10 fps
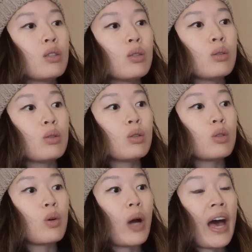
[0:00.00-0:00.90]

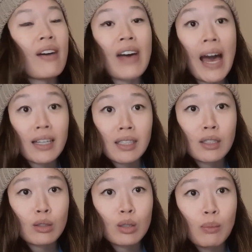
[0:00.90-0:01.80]
to have
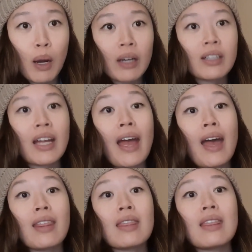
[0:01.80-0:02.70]
access to the park,
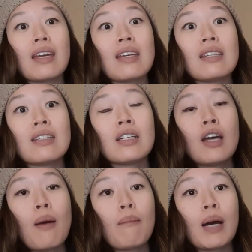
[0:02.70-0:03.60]
and then
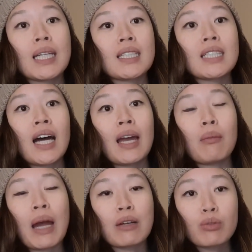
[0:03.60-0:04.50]
by the
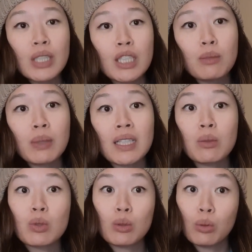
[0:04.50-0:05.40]
time I reached the place, it
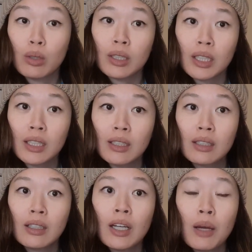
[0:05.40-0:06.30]
was 2:30.
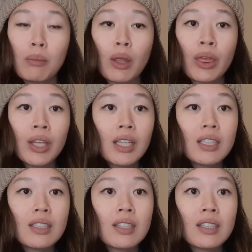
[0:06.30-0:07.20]
The thing
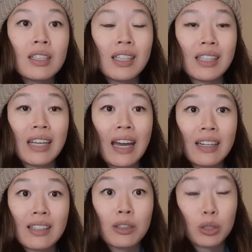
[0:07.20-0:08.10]
is, in
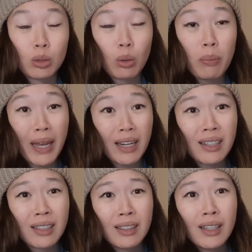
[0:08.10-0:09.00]
Canada or in Quebec,
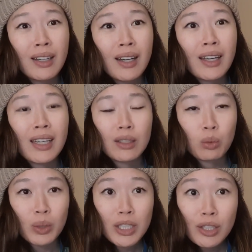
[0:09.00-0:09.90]
in the
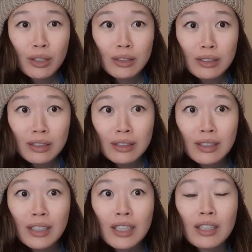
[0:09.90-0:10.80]
winter,
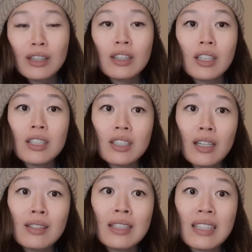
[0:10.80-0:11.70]
the
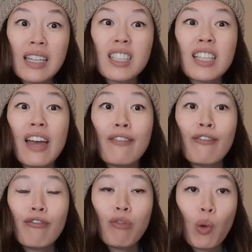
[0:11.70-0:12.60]
sun sets at
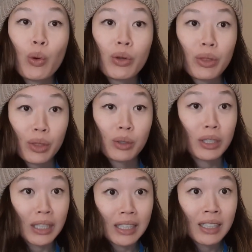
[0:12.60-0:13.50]

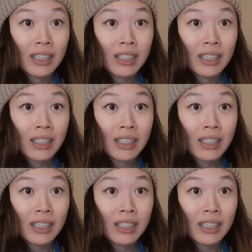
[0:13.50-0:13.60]
4:30.